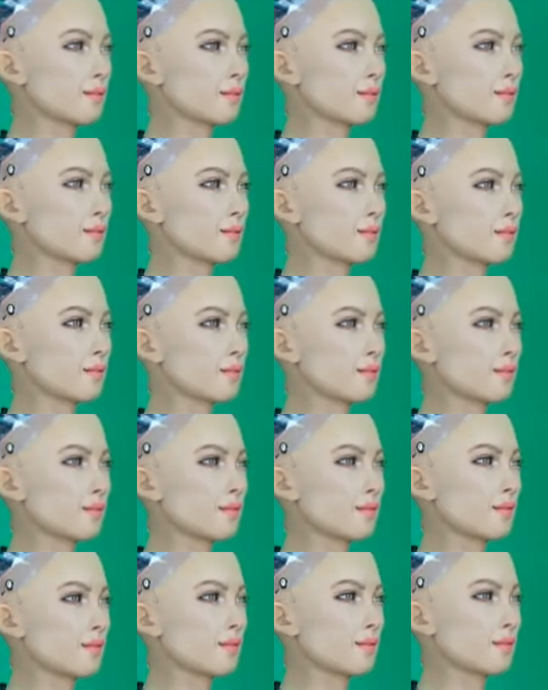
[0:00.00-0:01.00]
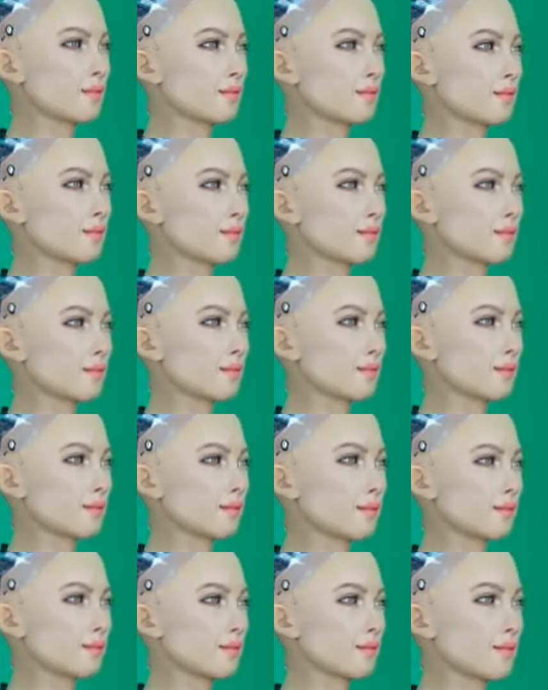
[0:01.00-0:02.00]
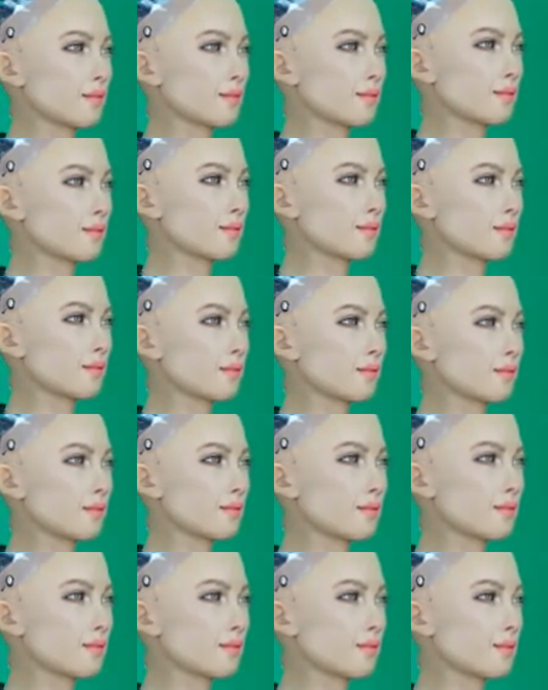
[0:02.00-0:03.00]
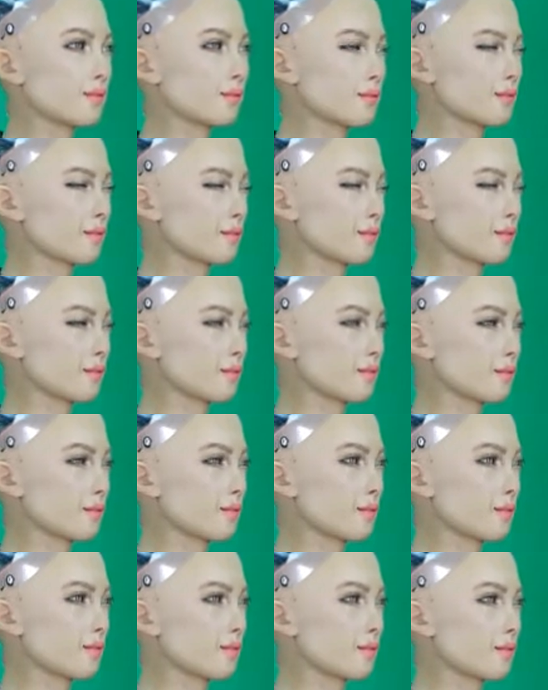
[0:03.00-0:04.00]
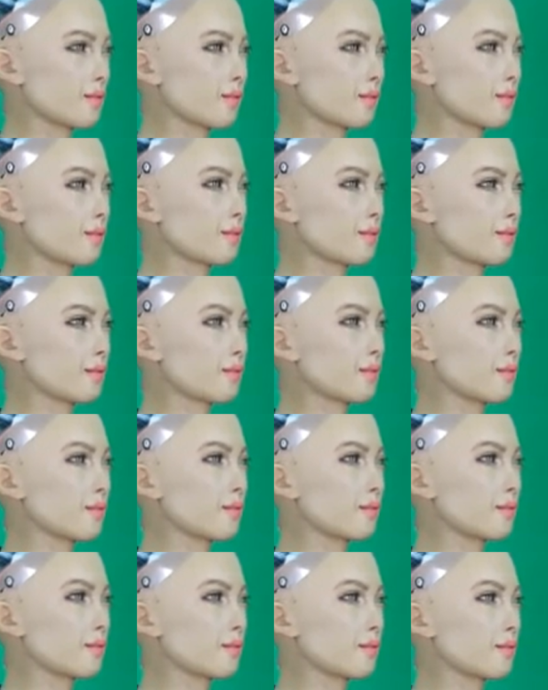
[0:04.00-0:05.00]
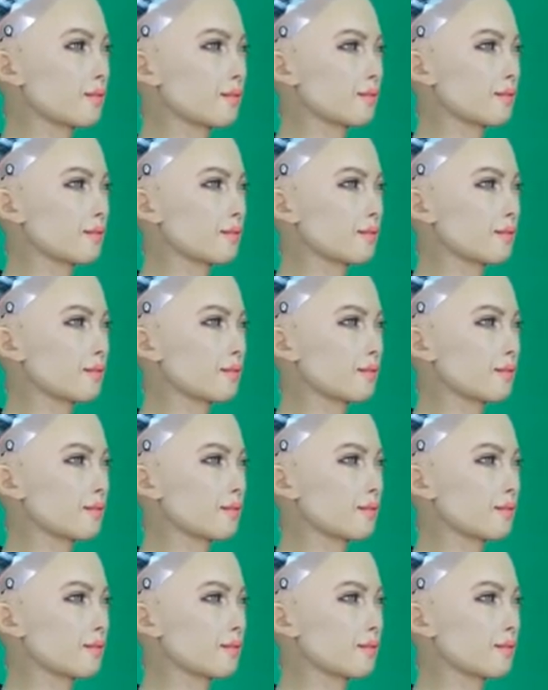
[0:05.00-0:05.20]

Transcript: (silent)